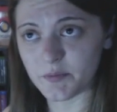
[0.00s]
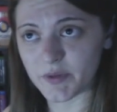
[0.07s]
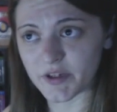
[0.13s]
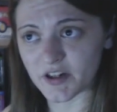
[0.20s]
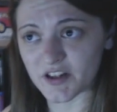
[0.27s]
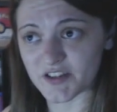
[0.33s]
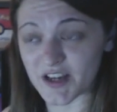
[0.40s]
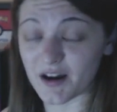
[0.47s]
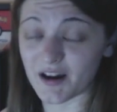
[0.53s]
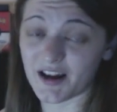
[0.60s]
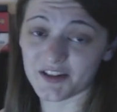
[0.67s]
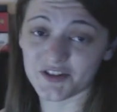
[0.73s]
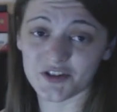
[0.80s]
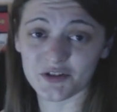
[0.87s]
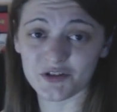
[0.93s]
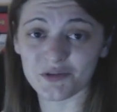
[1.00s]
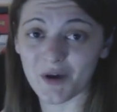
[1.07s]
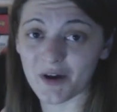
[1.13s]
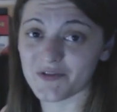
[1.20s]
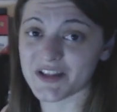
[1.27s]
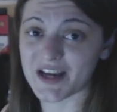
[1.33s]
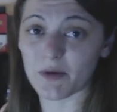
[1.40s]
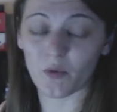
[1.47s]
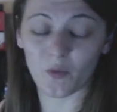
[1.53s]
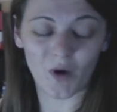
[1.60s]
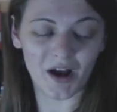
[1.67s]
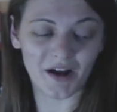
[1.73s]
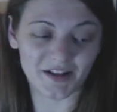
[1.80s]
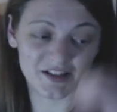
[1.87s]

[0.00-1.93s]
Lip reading: because I had to do some overtime at work,